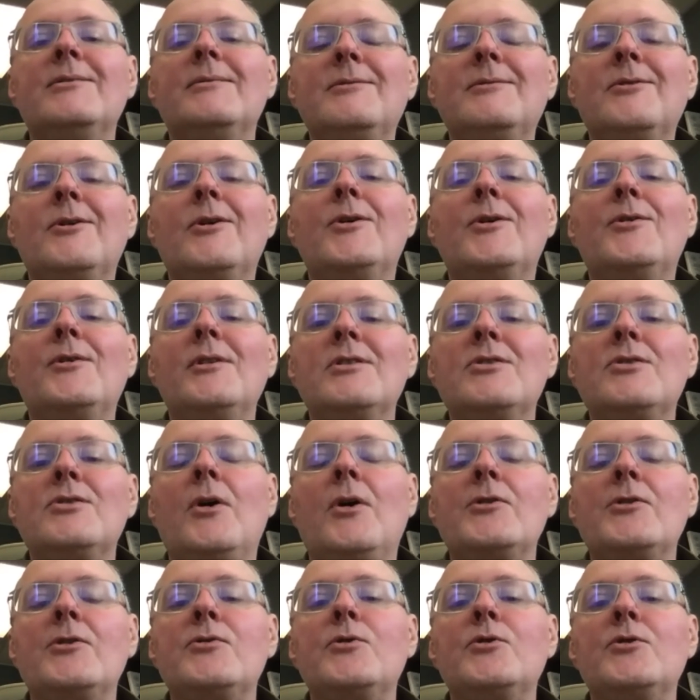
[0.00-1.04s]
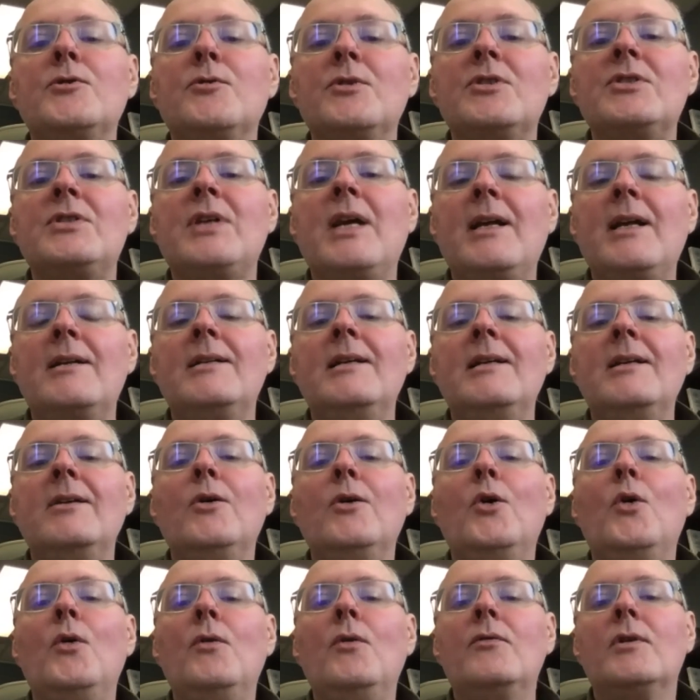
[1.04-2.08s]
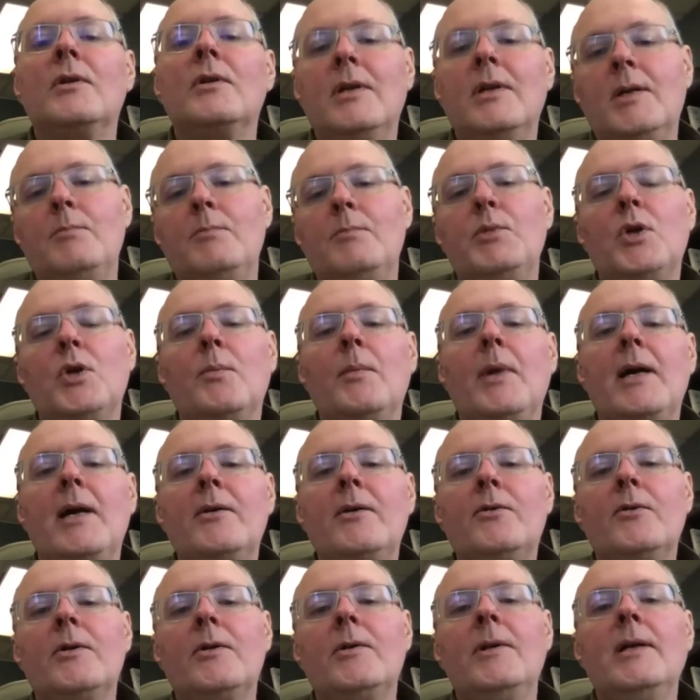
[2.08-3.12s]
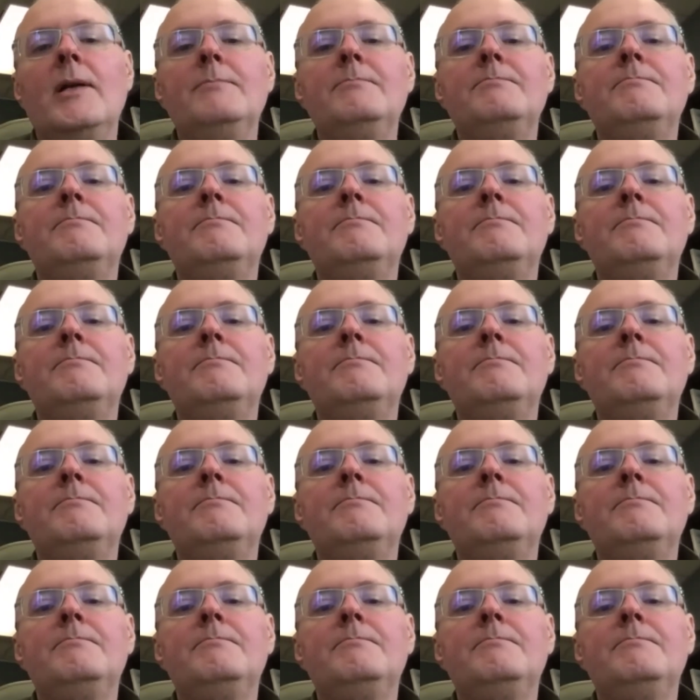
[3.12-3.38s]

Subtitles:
ternary solid solution with sanidine over pure microcline.